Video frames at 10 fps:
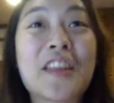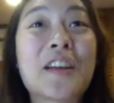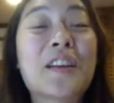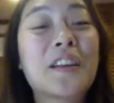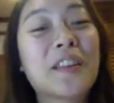
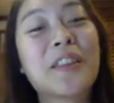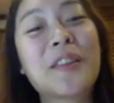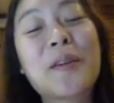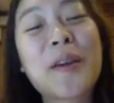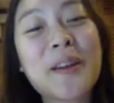the,
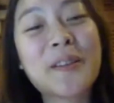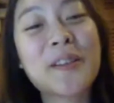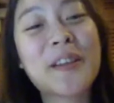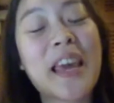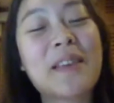the Queen
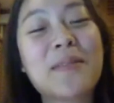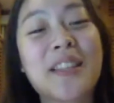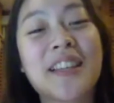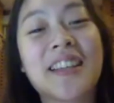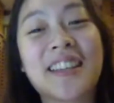also came
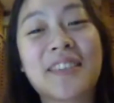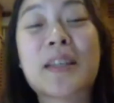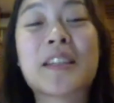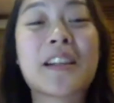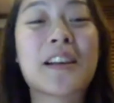to
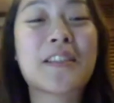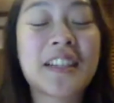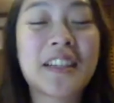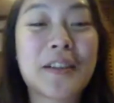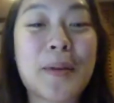because I was
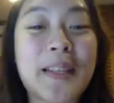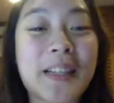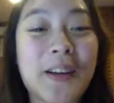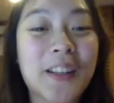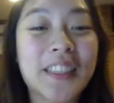in Queen's
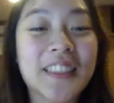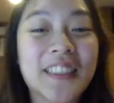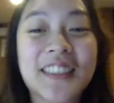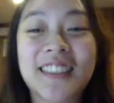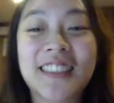
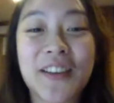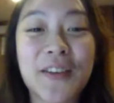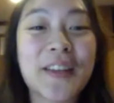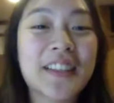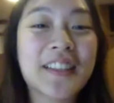College. The
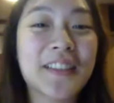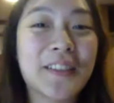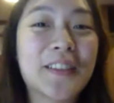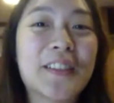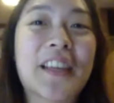Queen
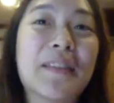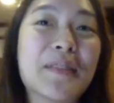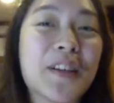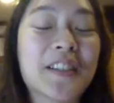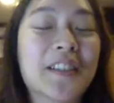also came
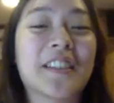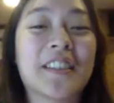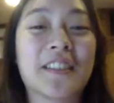to our college